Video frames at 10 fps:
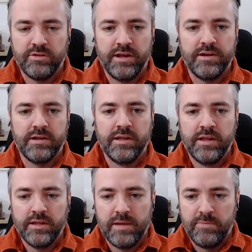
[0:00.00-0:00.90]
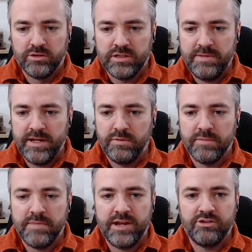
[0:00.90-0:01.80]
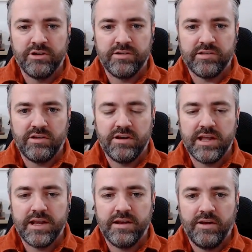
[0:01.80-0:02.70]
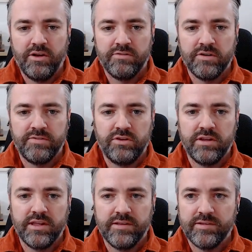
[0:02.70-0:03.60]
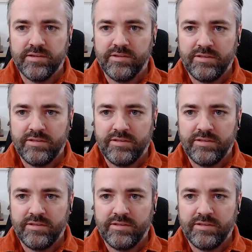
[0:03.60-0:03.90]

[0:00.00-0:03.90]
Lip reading: I did a multimedia with a major in design over a few years.